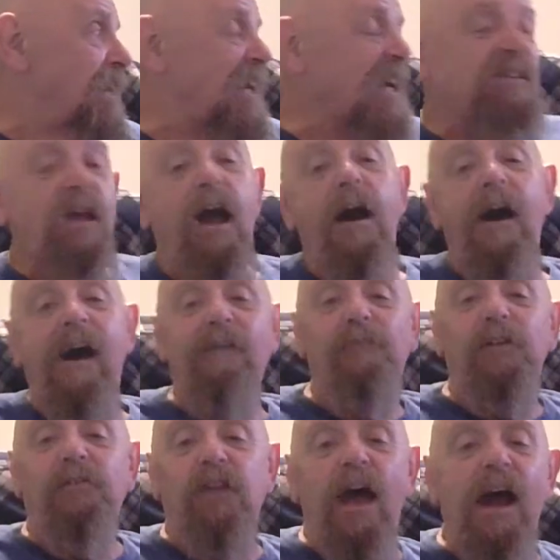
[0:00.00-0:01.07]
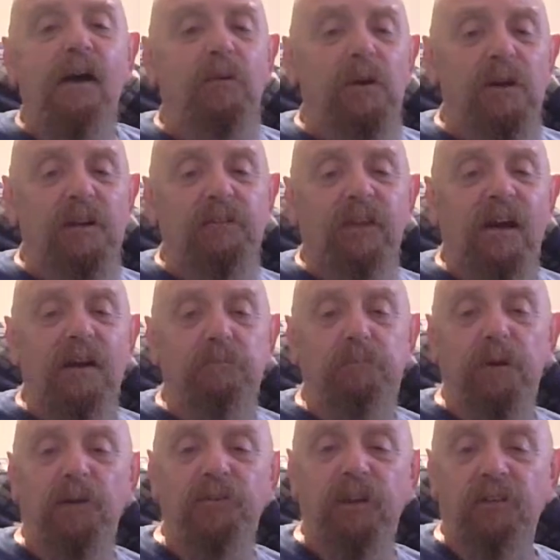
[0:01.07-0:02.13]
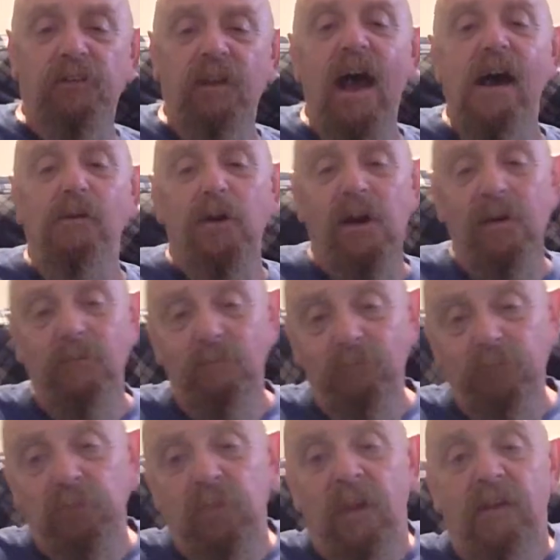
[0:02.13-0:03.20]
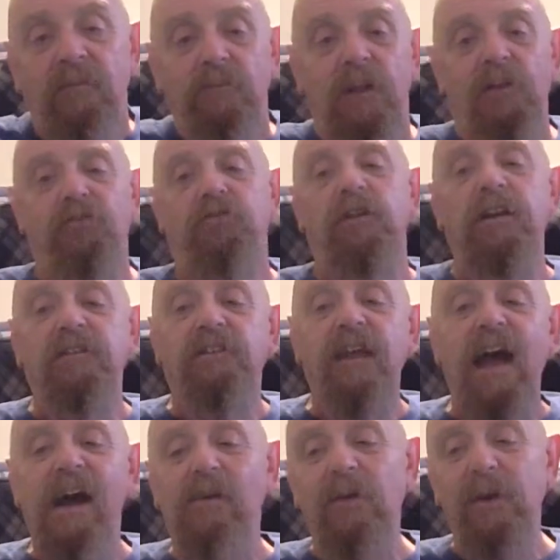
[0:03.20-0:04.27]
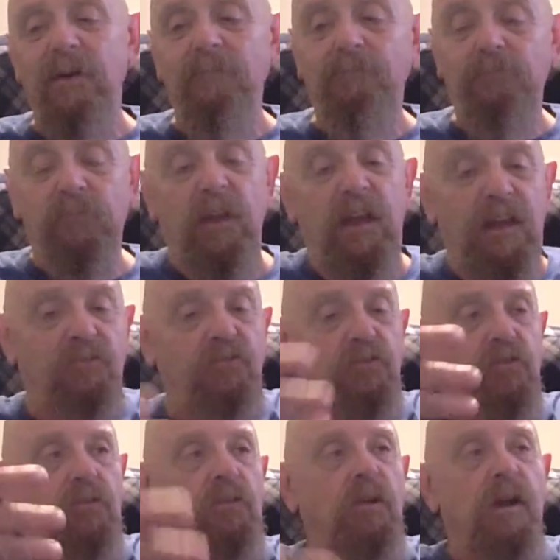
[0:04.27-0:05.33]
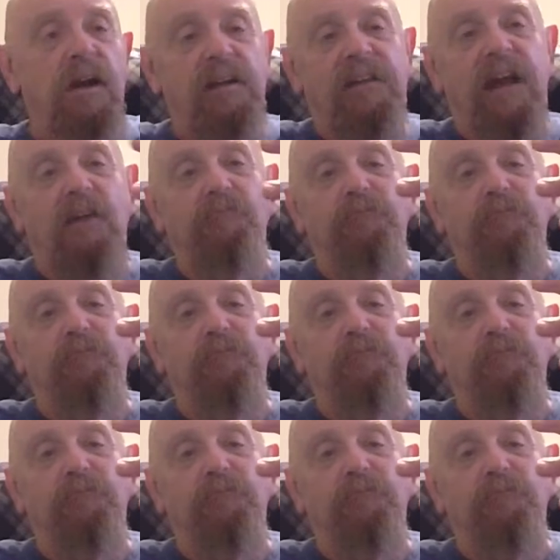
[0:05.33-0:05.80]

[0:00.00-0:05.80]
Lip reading: now have a tower in there, building a tower, a stick tower. It's got